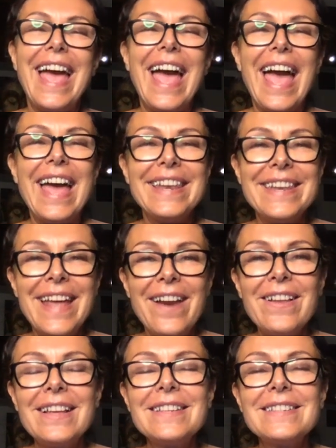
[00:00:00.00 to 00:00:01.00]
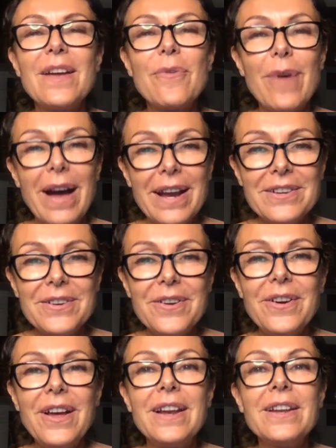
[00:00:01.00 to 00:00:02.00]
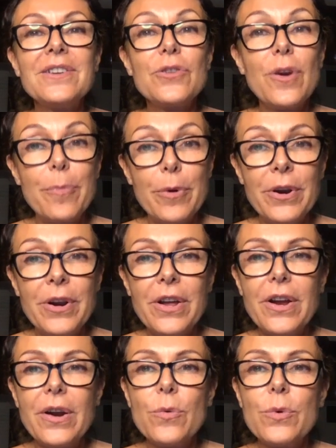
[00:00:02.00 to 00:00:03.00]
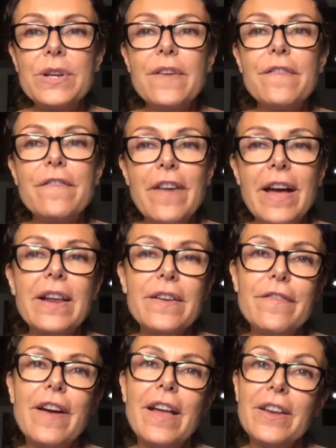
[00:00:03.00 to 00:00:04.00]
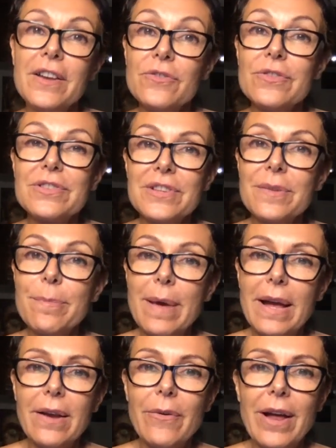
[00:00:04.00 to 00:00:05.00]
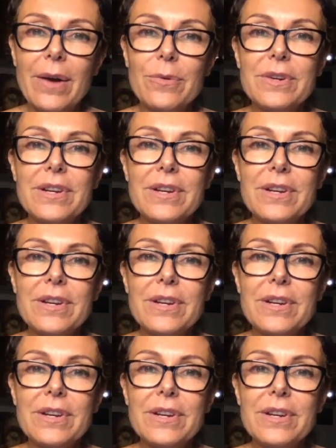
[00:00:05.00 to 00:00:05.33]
And Derek is a writer, an entrepreneur with a very, very interesting background.